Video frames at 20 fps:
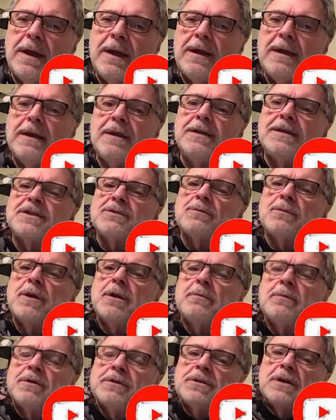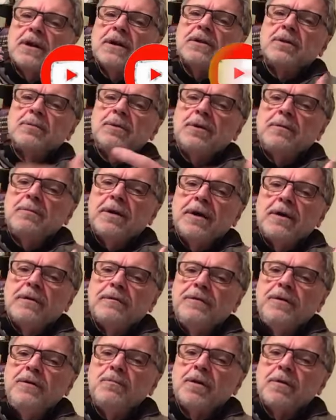And in this one, I want to talk a little bit
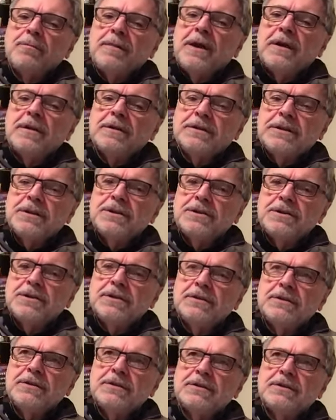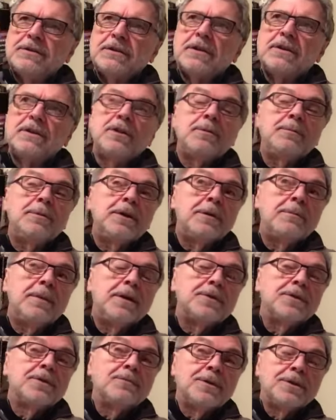about a few more politicians, a little bit
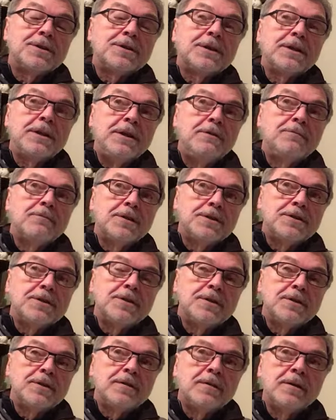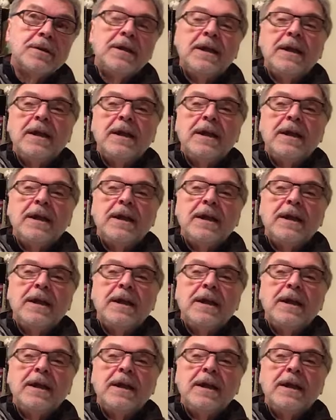about the rich getting richer,